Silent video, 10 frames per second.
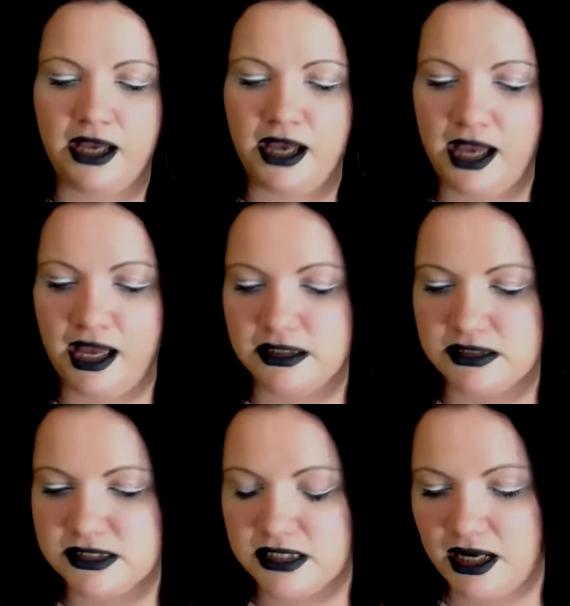
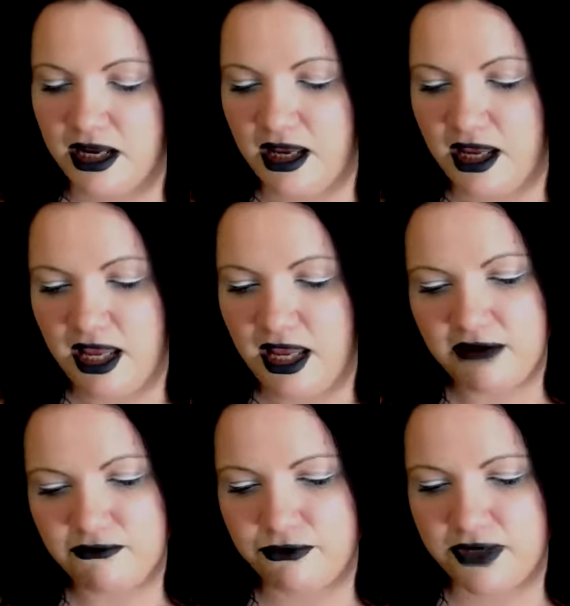And
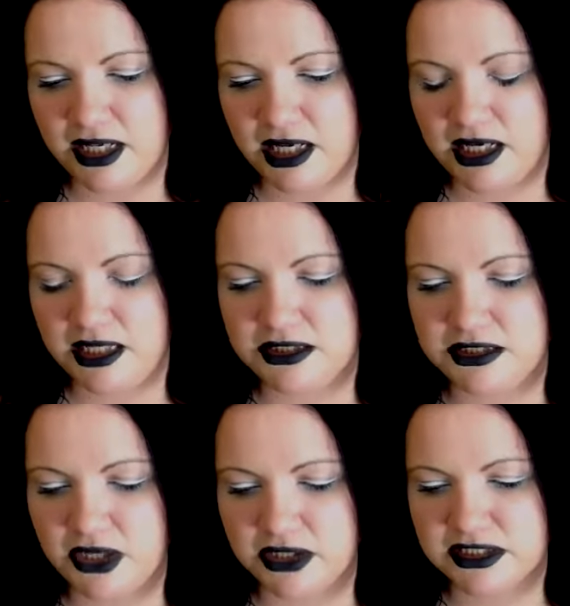it really
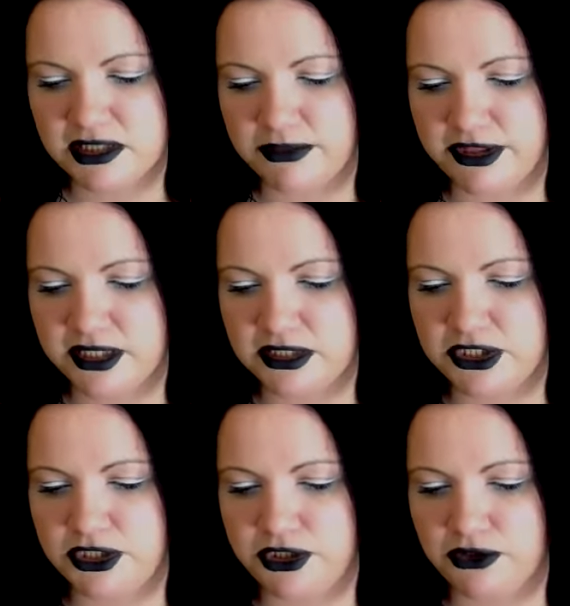does something
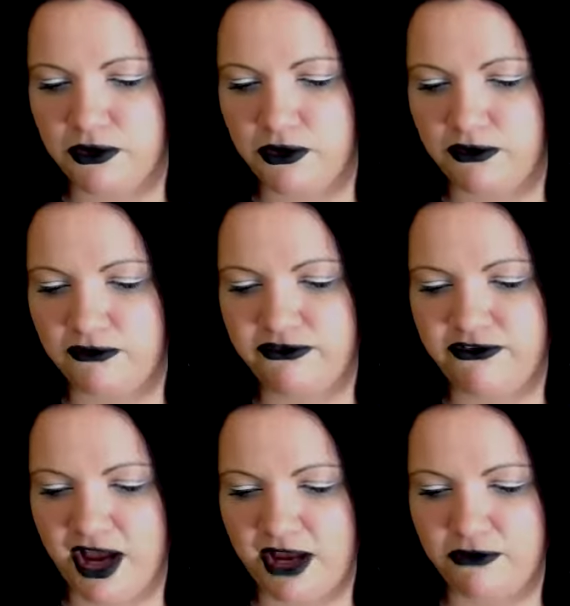to your
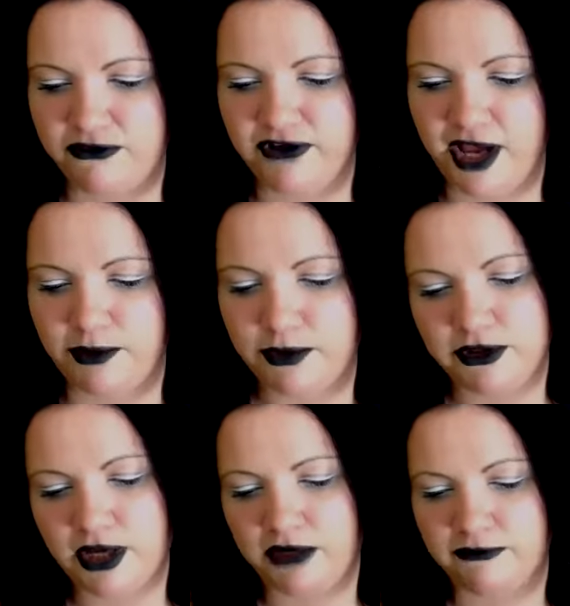fight or flight when you're
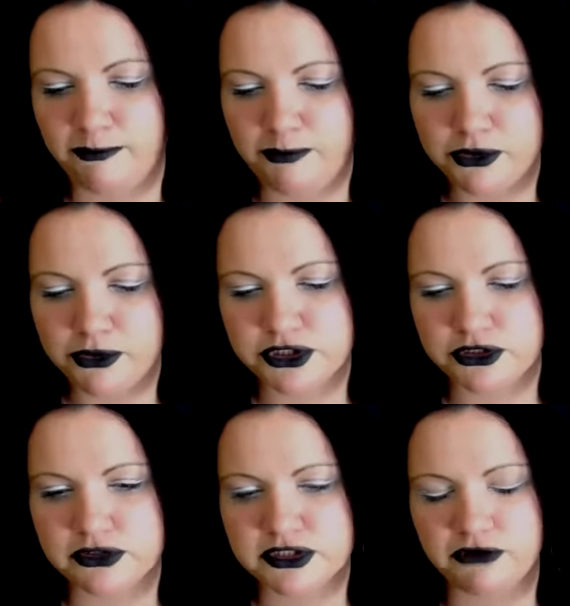kind of pushing
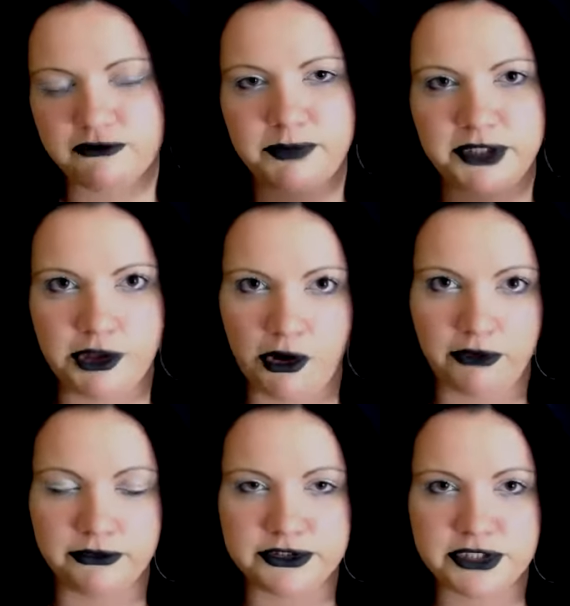yourself
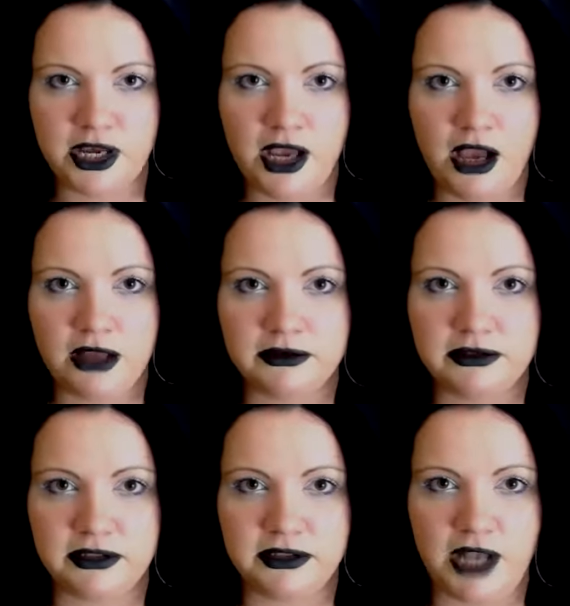beyond,
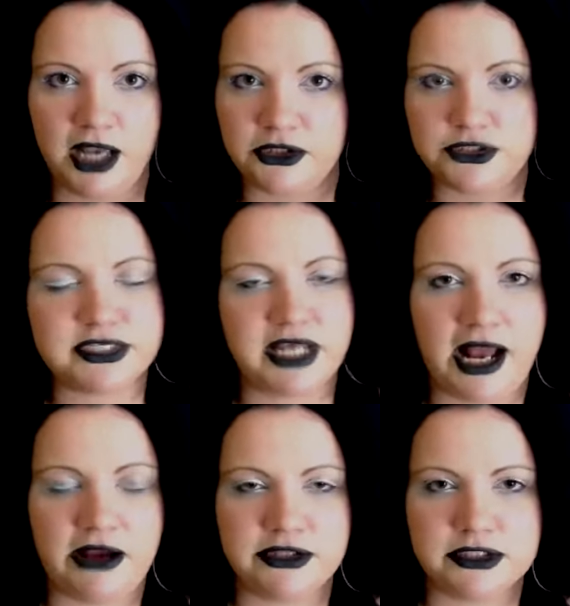I could just get
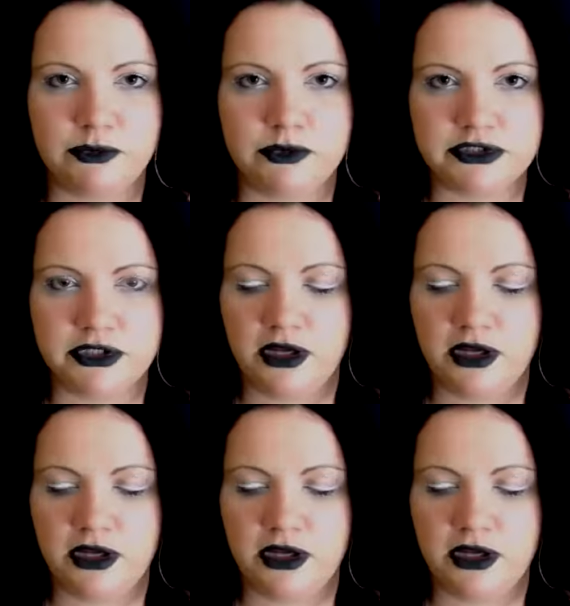out of this water.